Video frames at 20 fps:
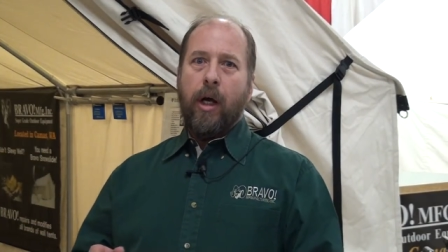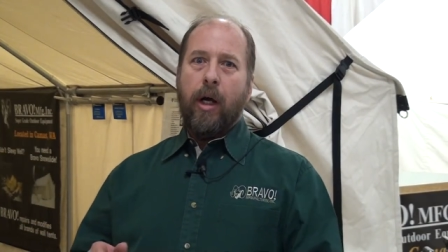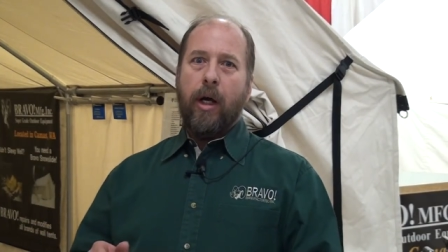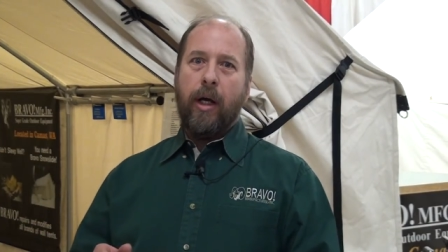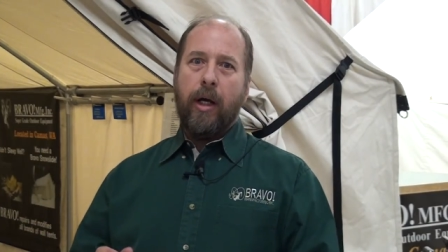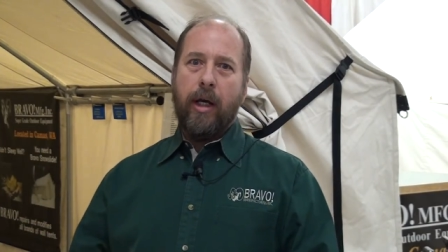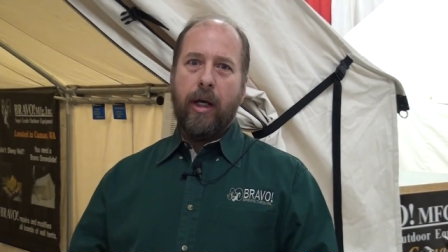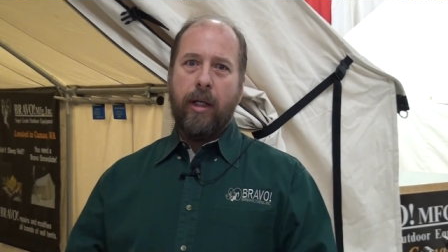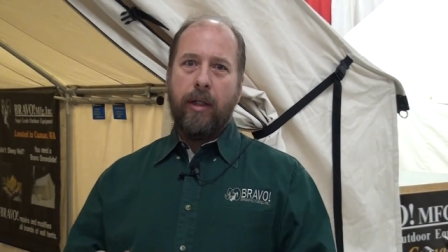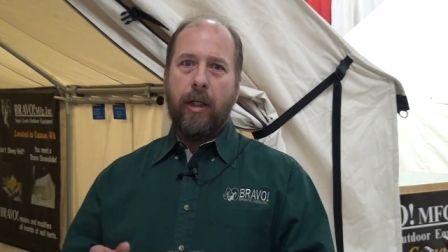uh,
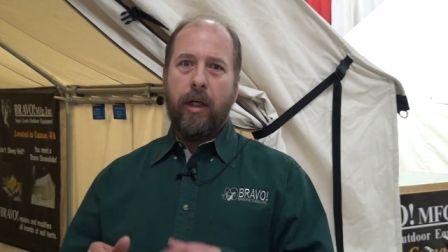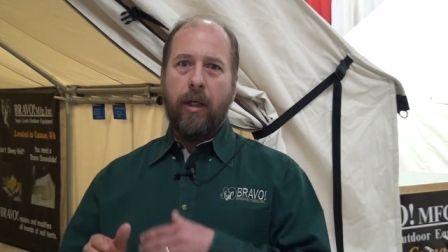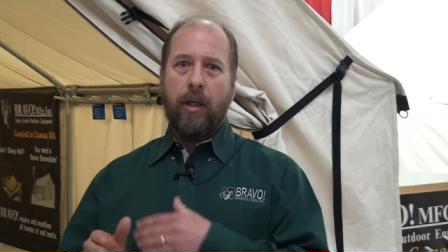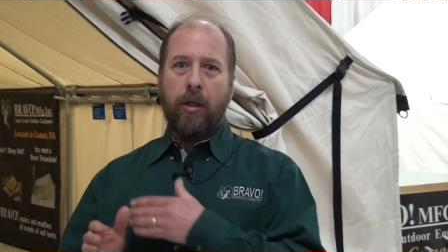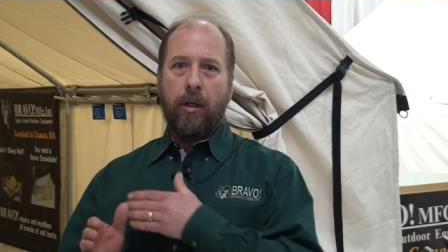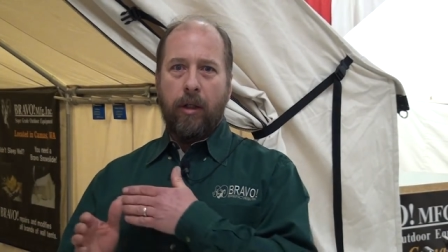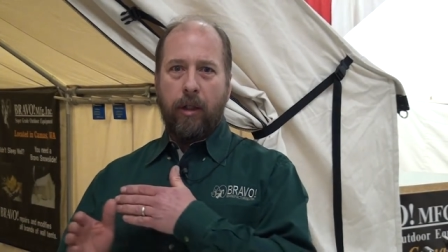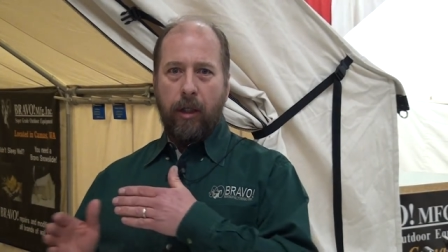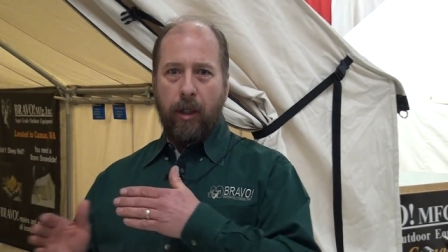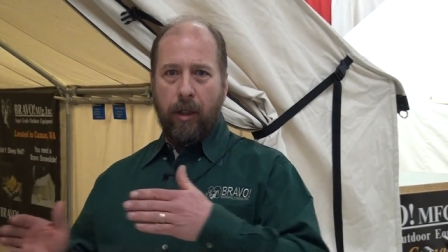and
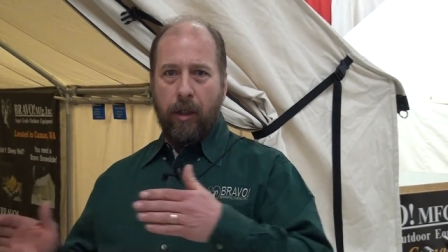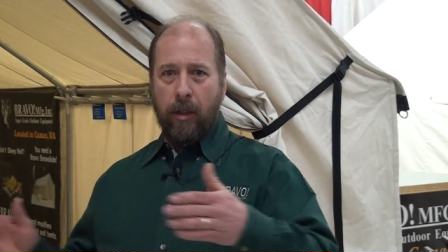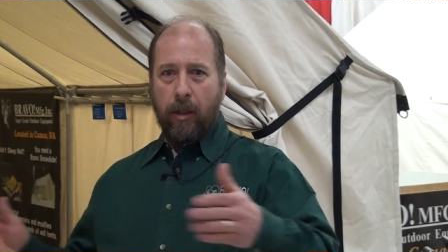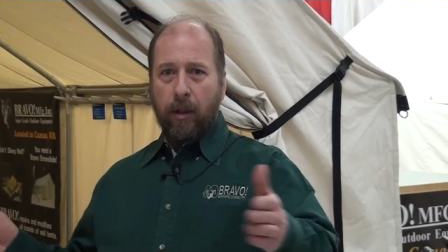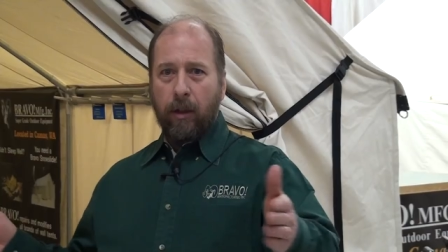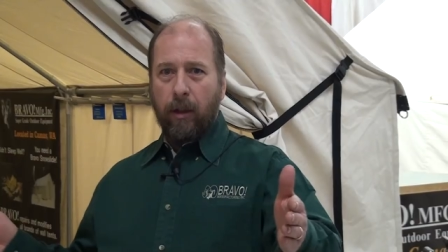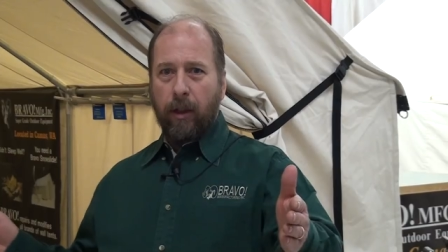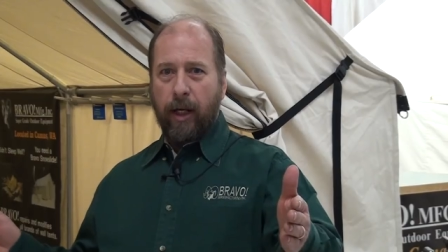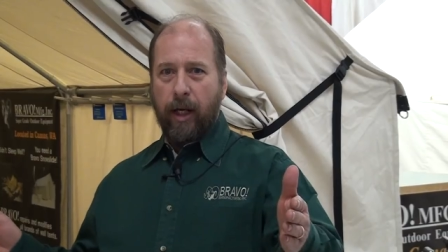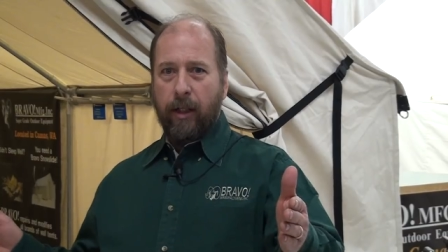then the
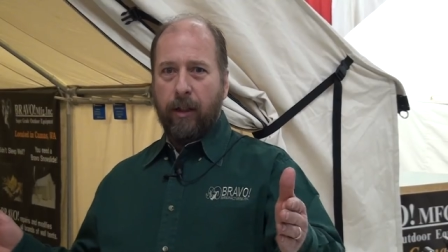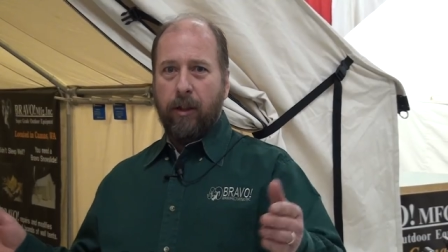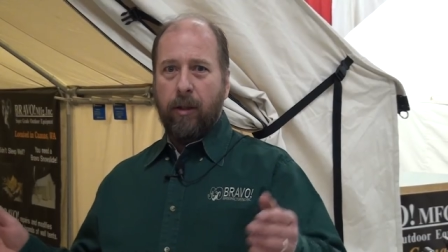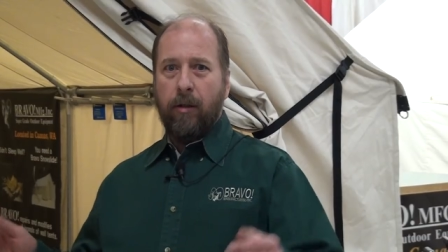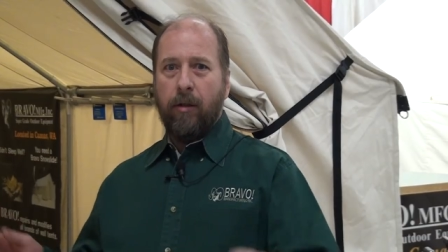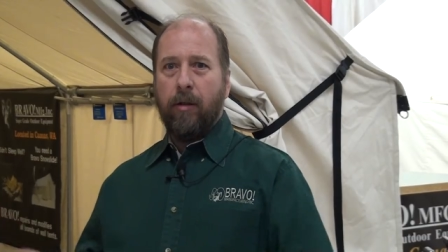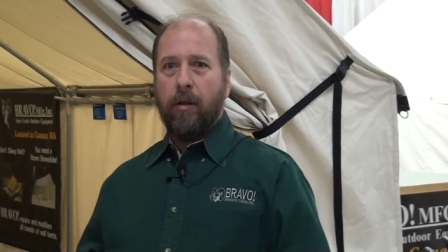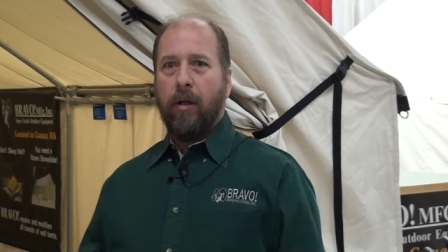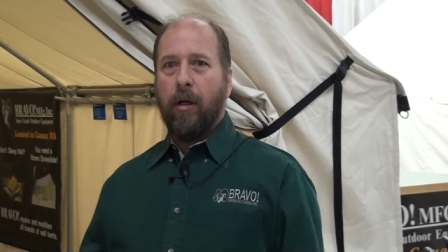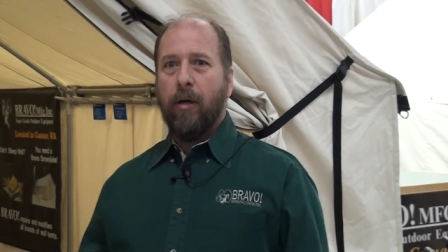length
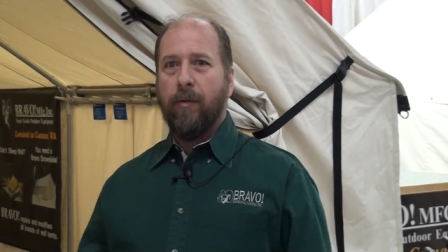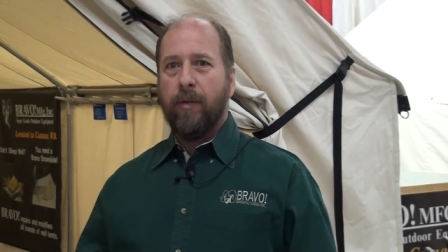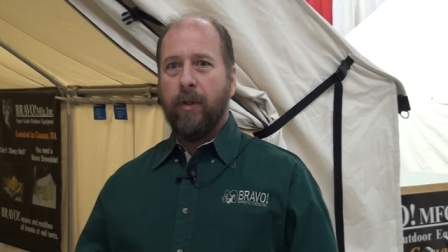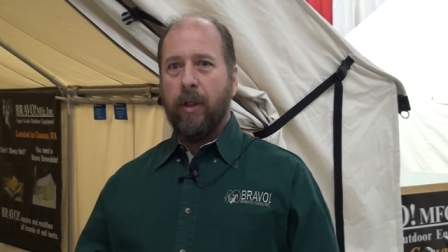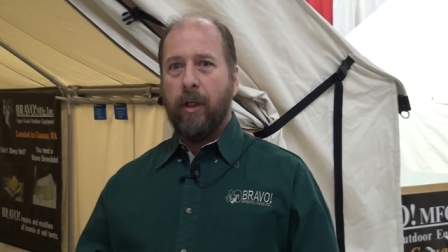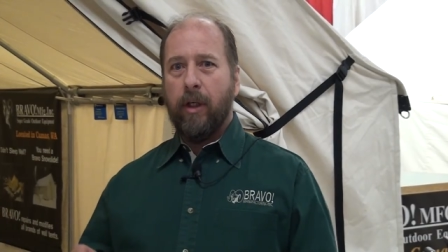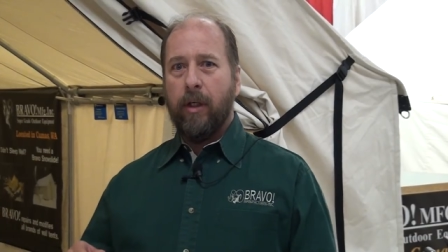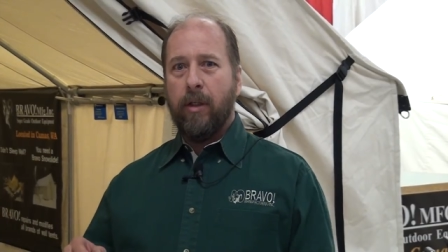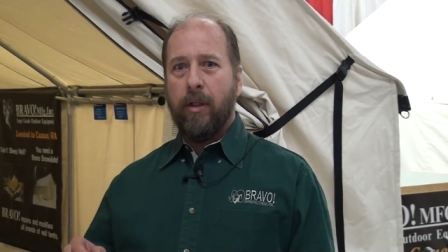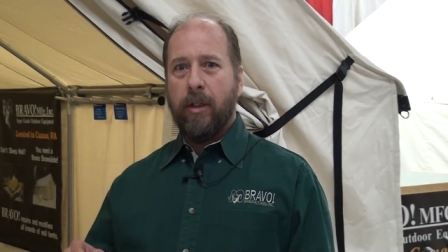of
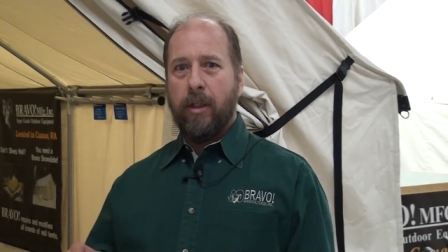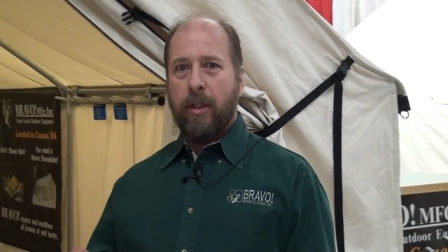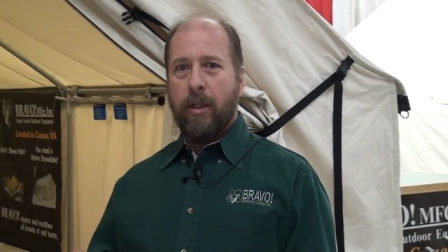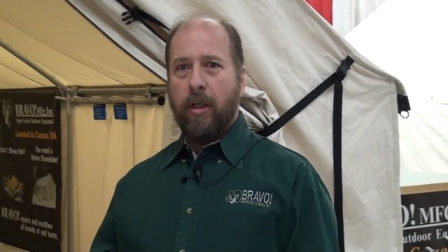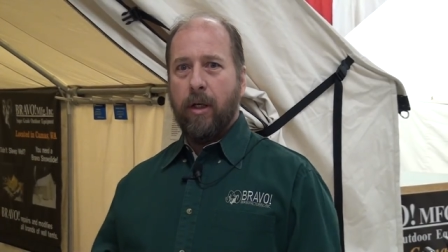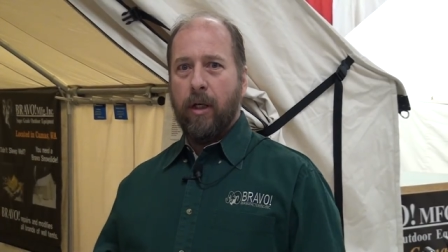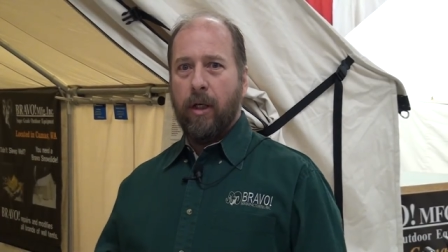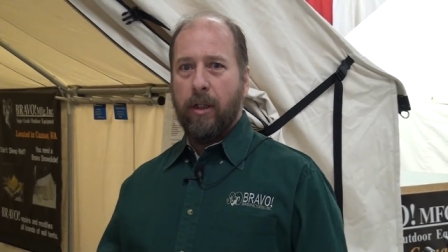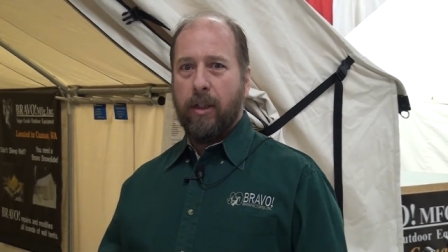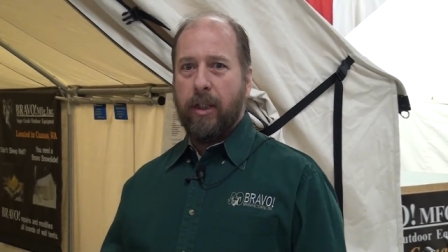the
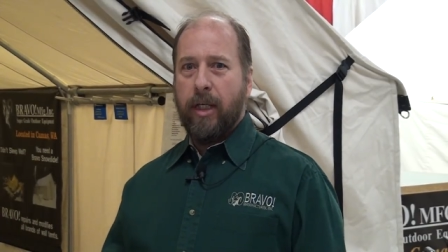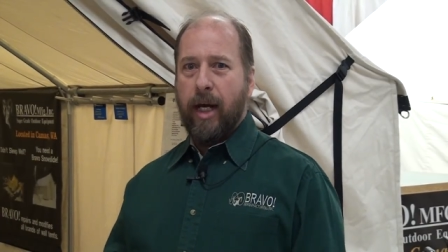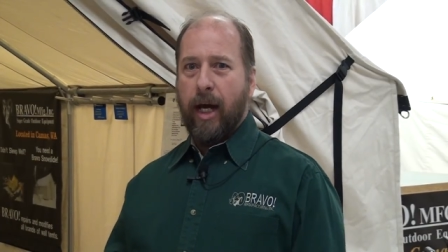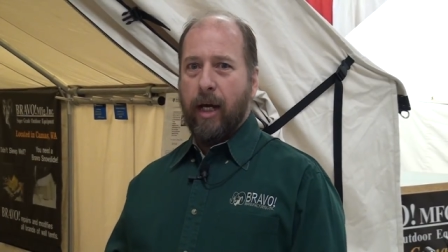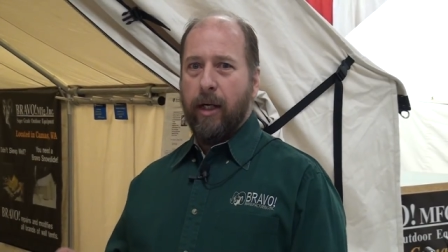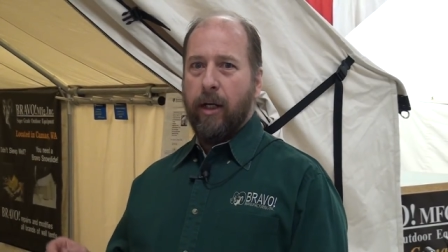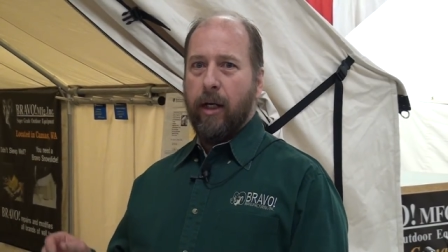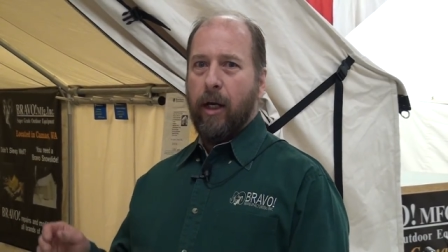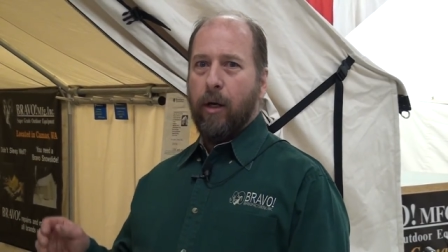uh, tent.